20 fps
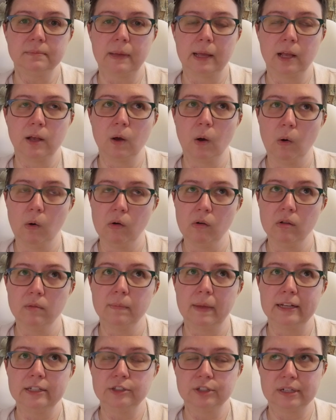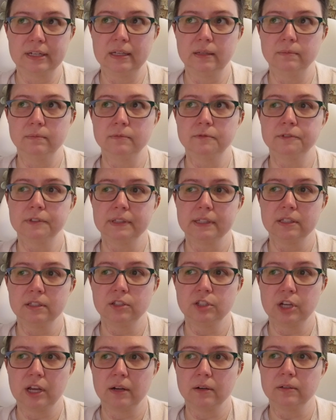my goal, my dream for this
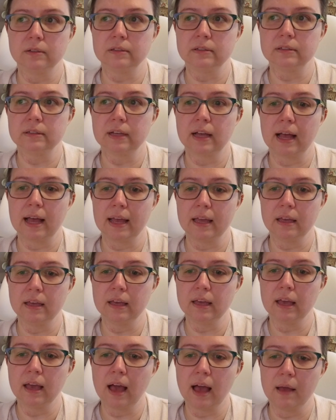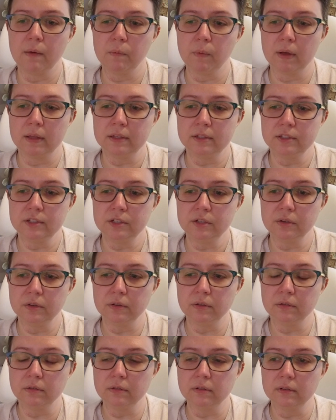channel. I want
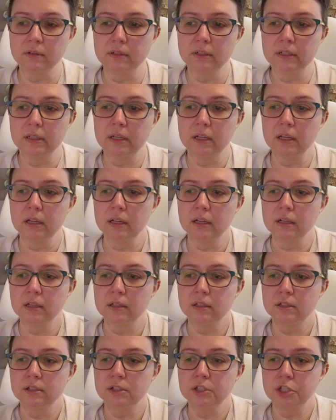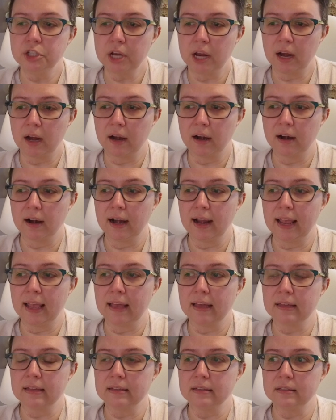to share
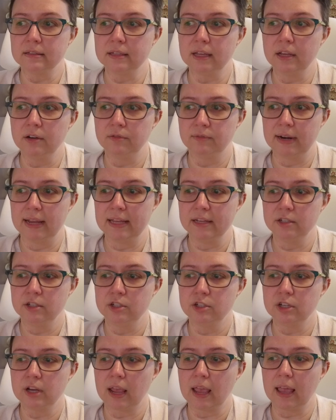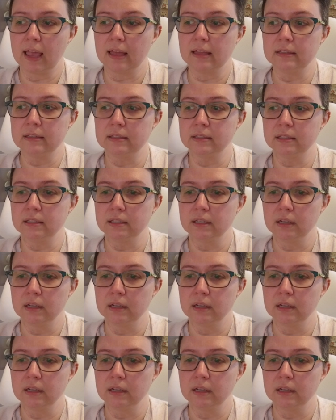and enrich, and